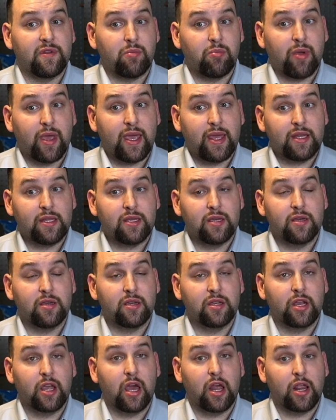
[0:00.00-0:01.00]
debate,
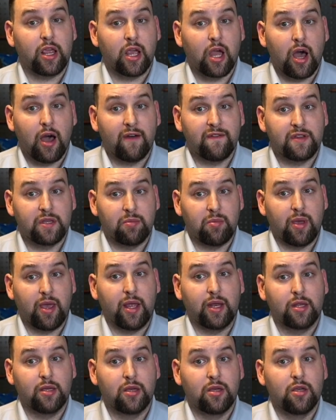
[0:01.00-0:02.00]
cutting off
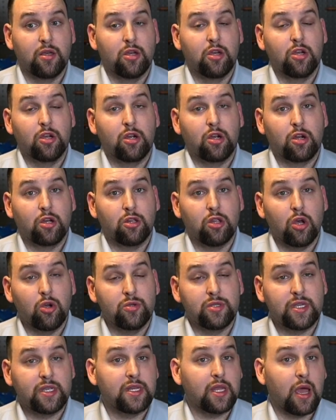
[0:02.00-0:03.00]
debate,
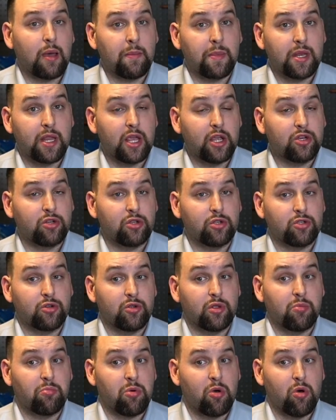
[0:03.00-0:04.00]
closing nominations or
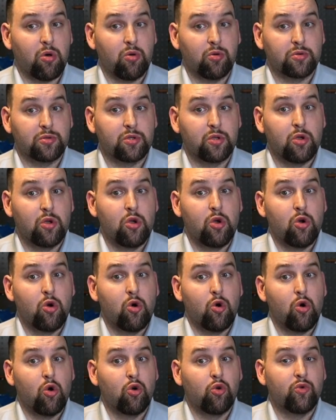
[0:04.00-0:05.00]
the polls,
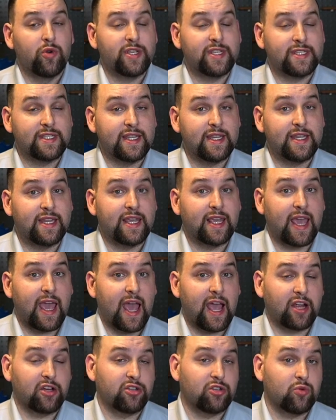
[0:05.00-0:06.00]
or rescinding
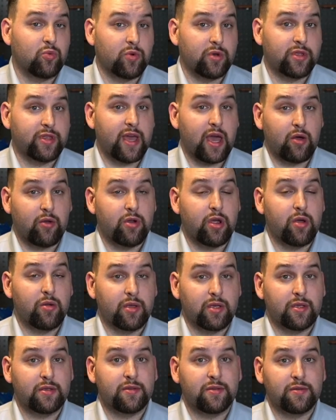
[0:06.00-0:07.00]
action without
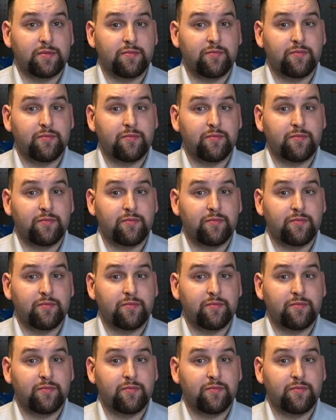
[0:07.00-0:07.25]
notice.